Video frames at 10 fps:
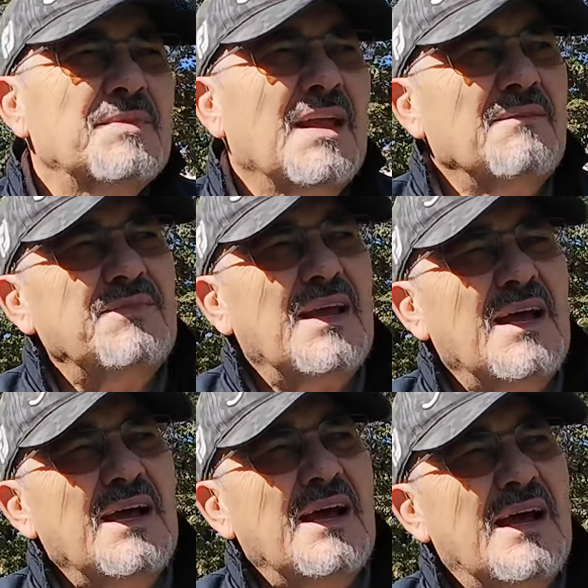If there
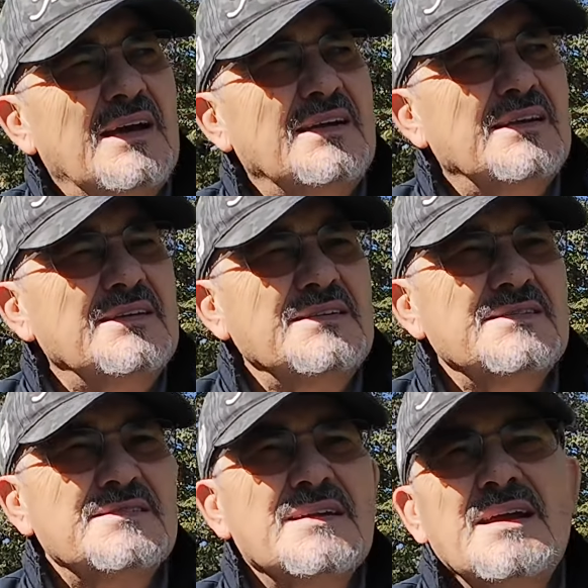are any
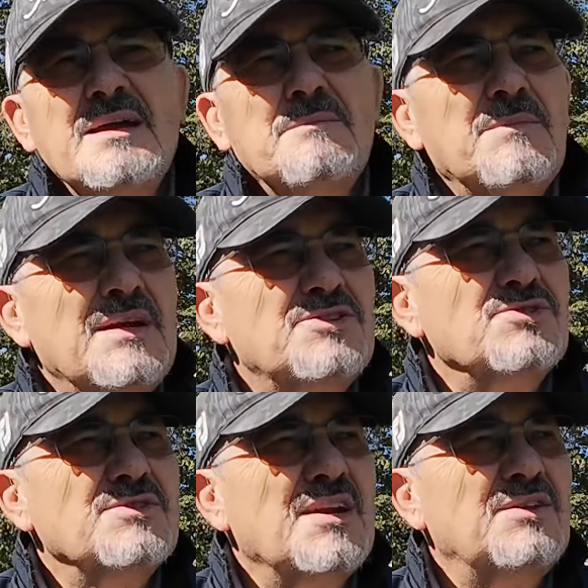liens, make
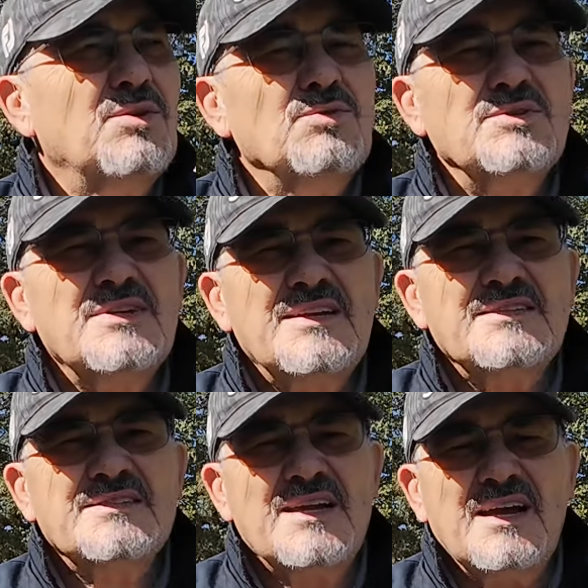sure that those
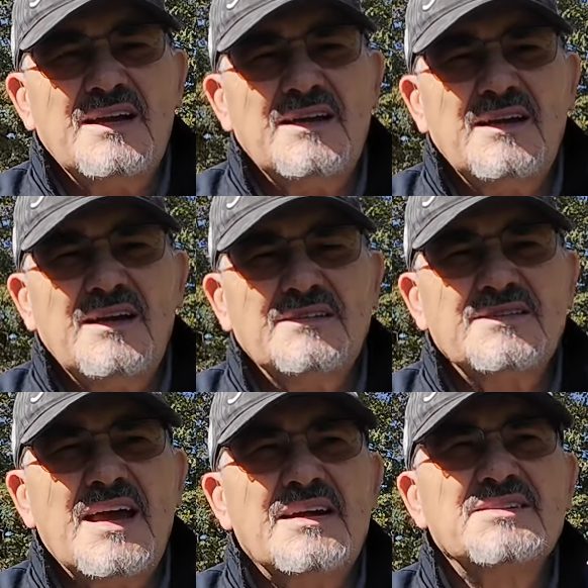liens are, are
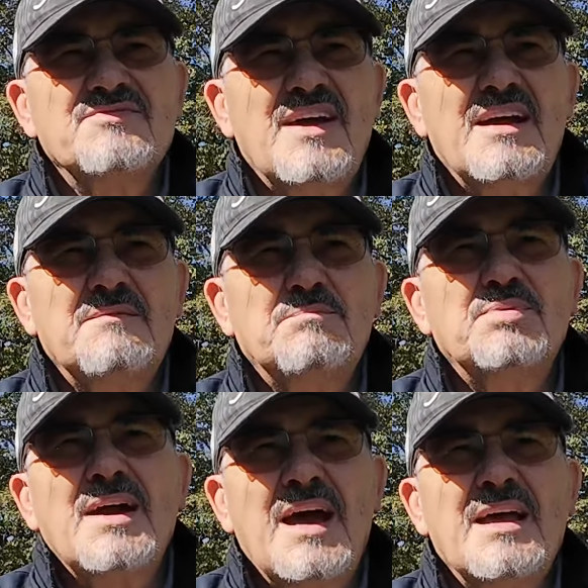satisfied
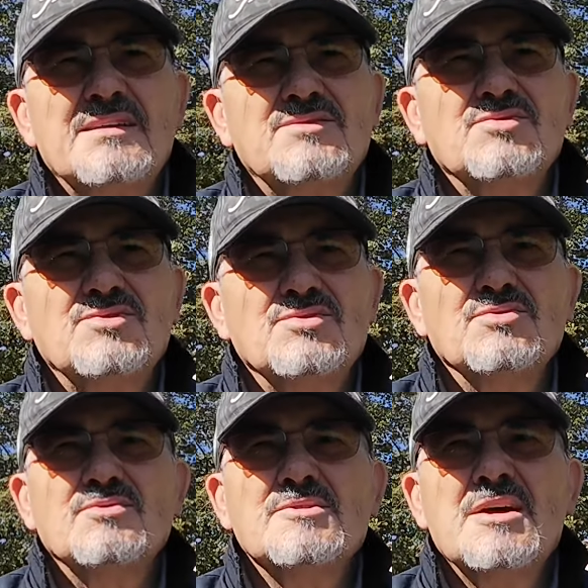prior to
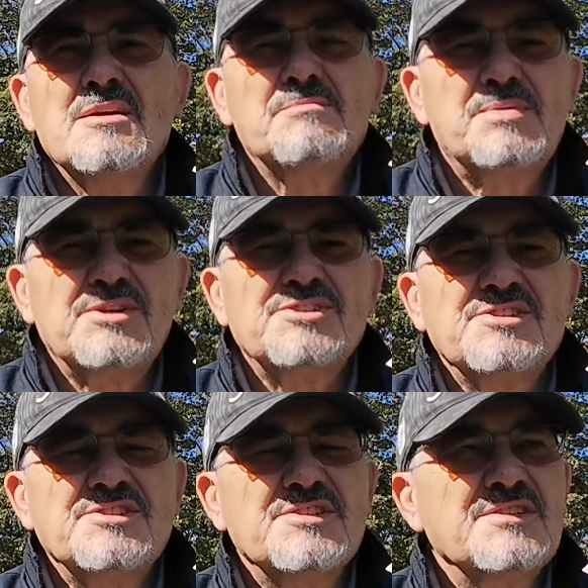you
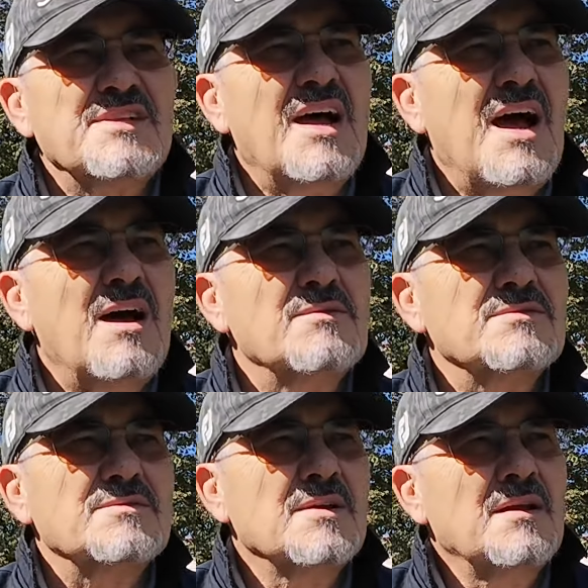purchasing the house.
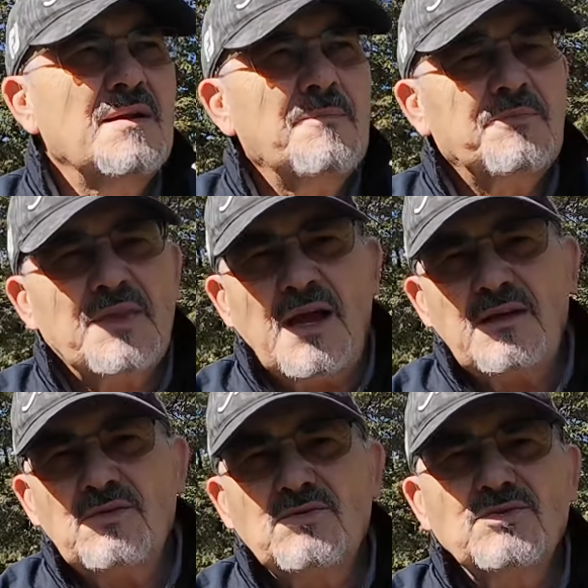You know,
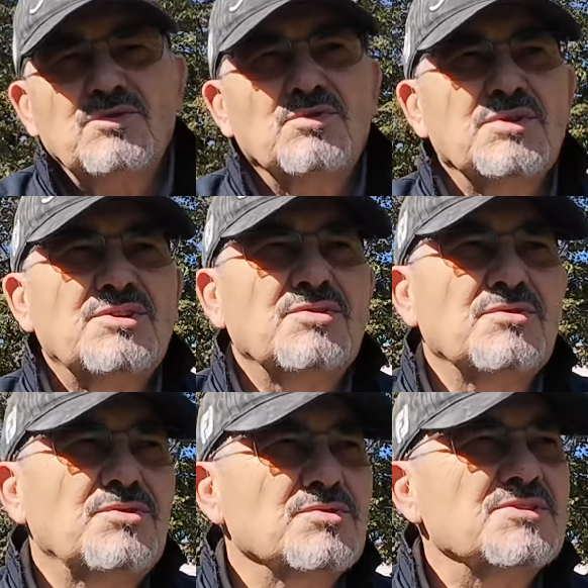you could do it
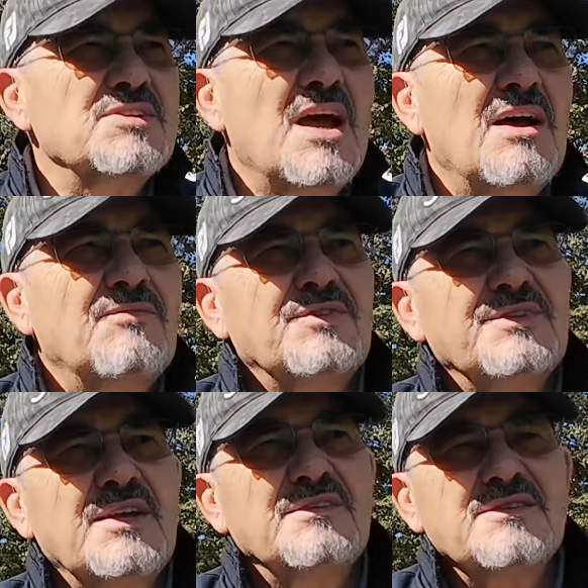yourself and
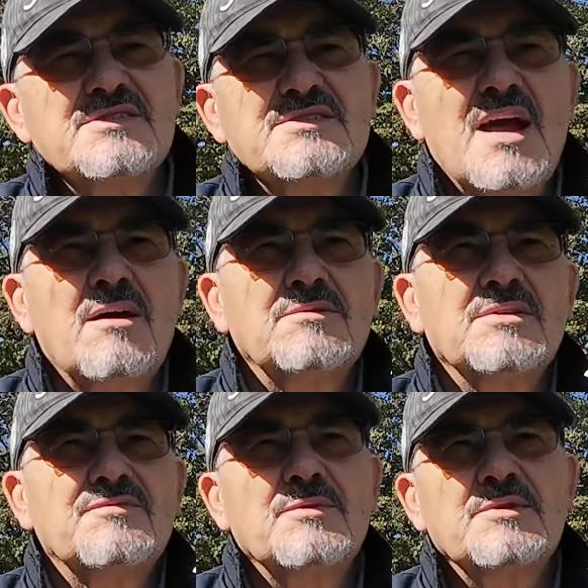then discount
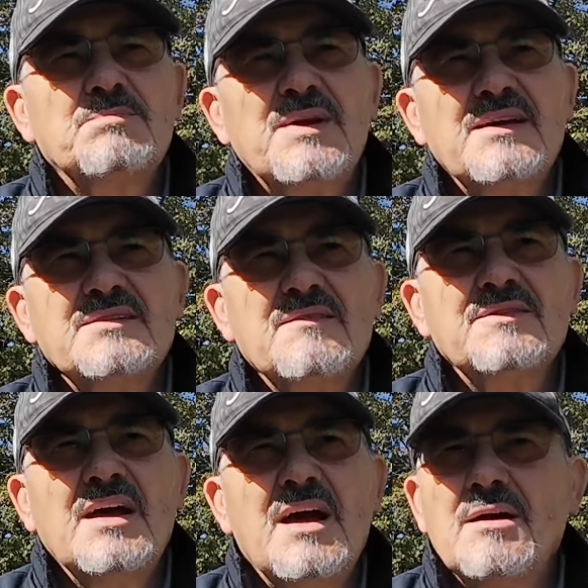it from the price of
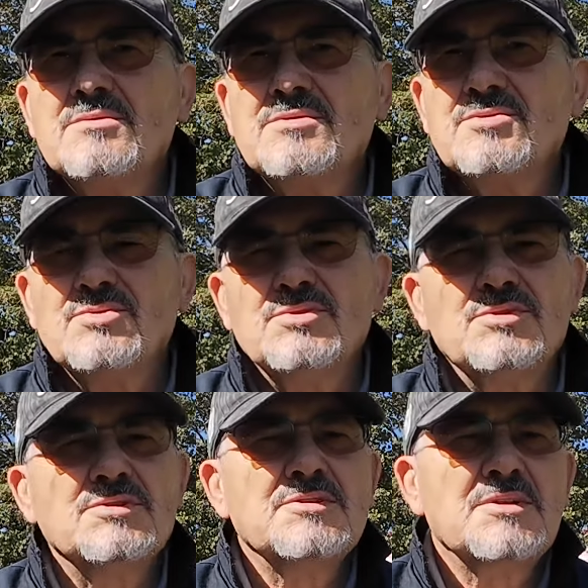the house, or